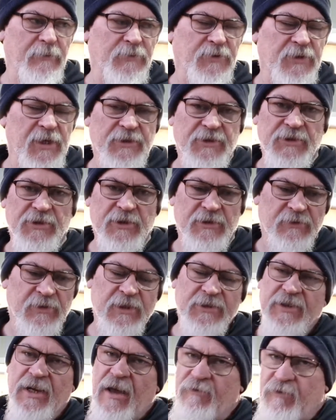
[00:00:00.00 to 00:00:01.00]
so she
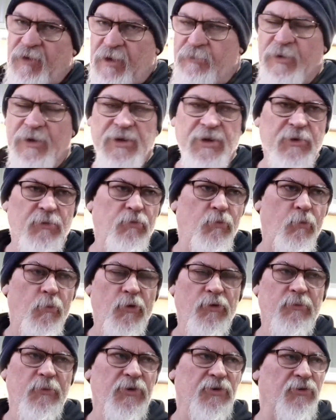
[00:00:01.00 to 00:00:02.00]
doesn't have limited
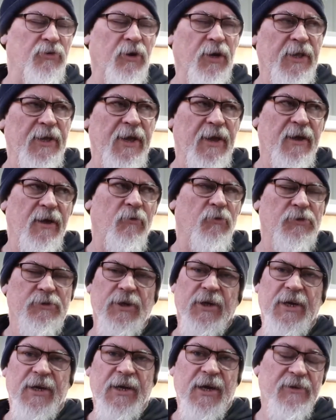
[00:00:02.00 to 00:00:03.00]
movement of her leg,
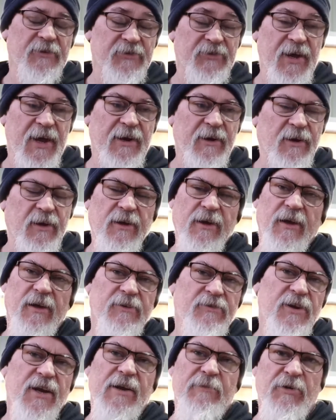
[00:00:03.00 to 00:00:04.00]
which I can understand.
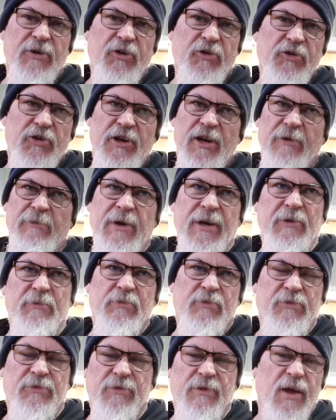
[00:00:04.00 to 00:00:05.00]
It's only been, I said,
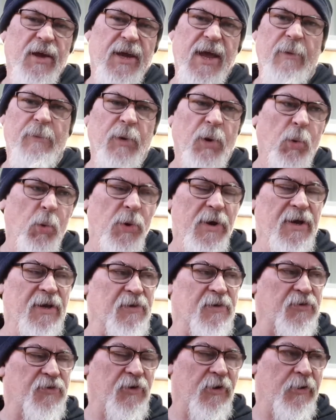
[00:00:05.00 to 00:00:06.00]
a couple of
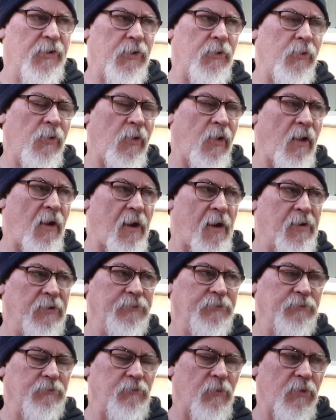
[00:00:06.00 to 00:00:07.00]
weeks, so,
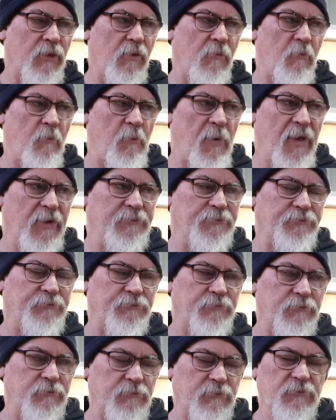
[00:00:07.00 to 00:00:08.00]
but
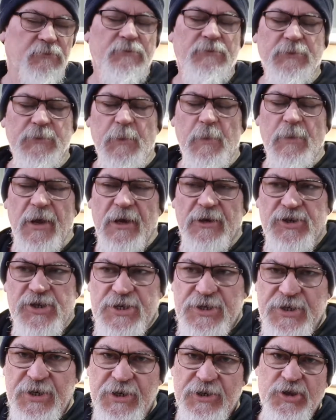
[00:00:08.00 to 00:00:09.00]

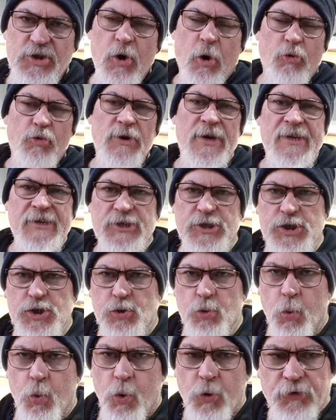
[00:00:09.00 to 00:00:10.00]
she said it's not really
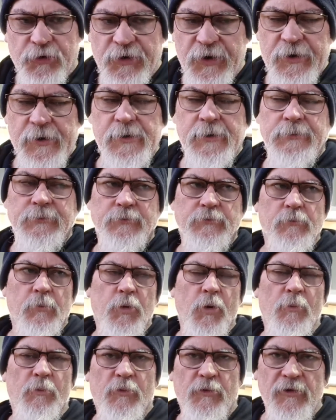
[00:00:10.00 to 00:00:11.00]
sore to
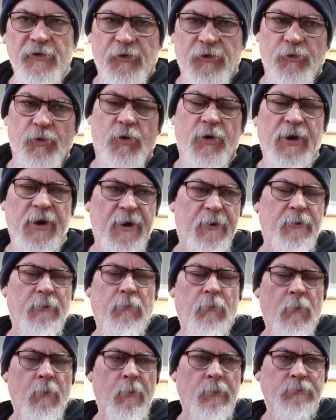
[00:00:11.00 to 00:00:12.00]
put pressure on now,
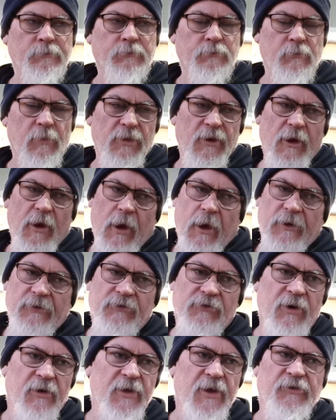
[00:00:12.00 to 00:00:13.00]

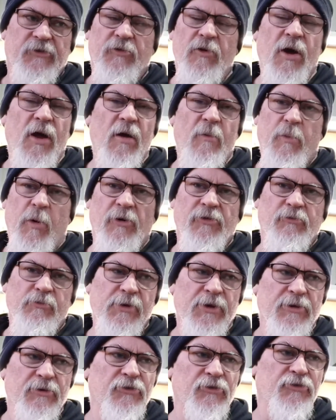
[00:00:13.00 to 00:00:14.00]
so that's
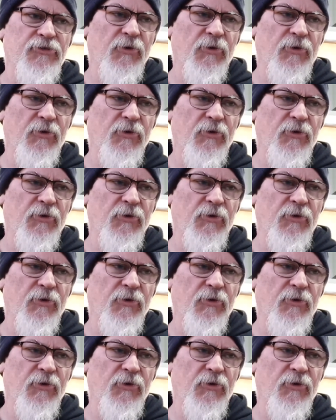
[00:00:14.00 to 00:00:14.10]
possibly a good